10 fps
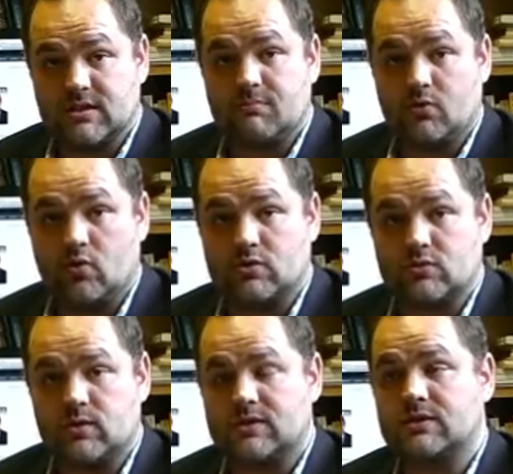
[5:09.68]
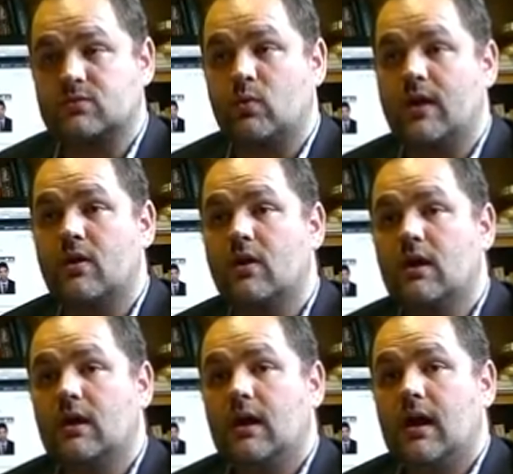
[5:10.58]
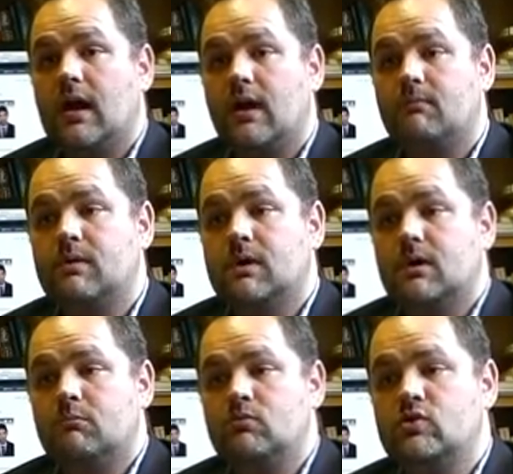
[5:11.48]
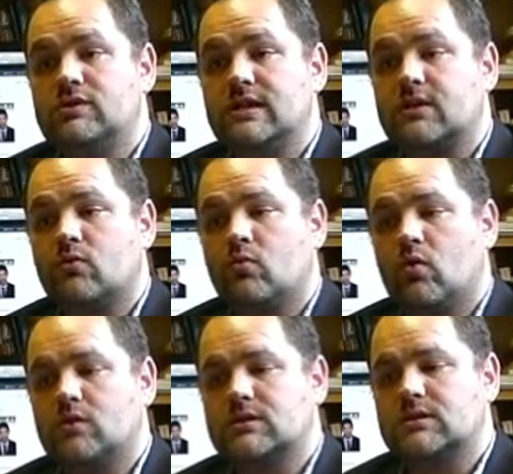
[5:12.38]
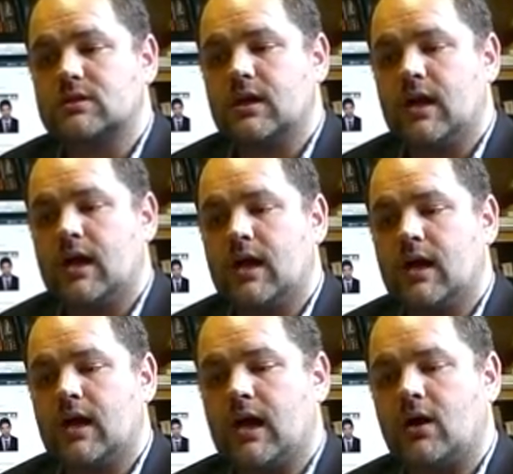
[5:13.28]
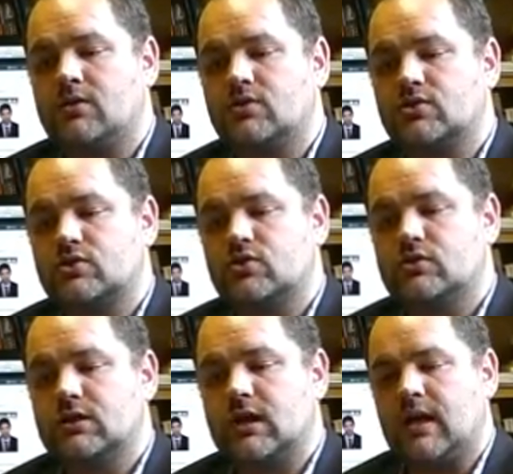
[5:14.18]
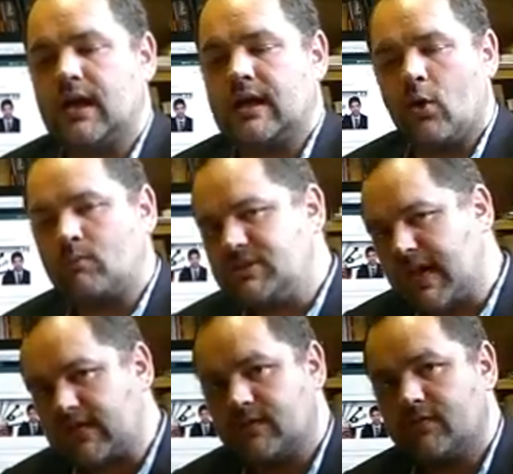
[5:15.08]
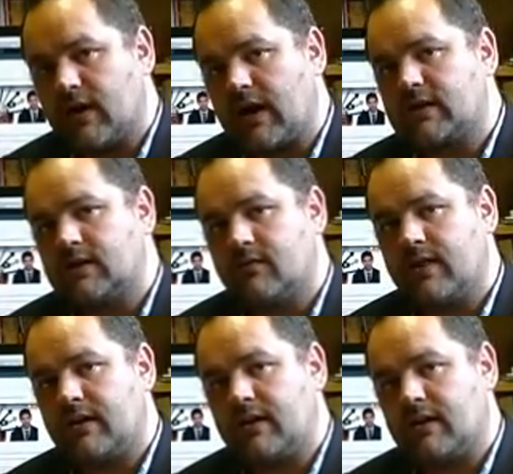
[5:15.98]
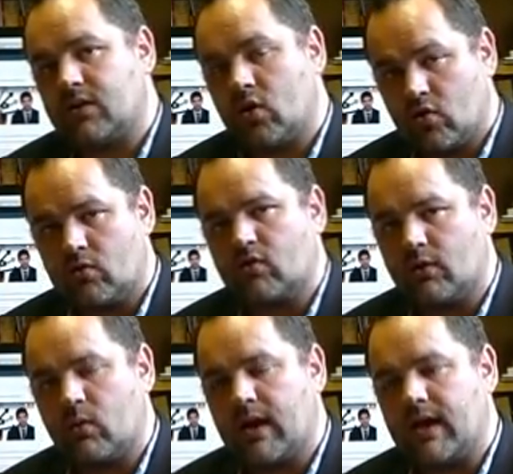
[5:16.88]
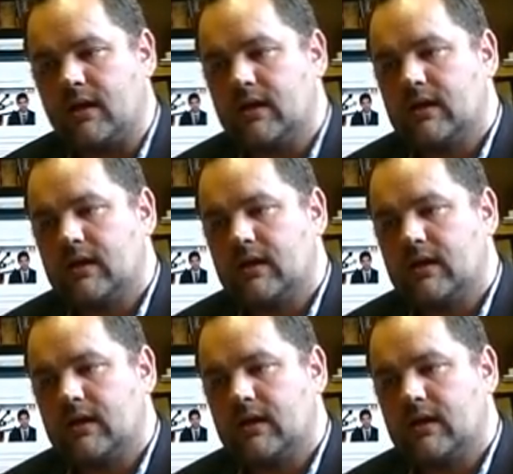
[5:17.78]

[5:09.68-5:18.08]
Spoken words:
approach, which is where music was understood and objectified in a very concrete way.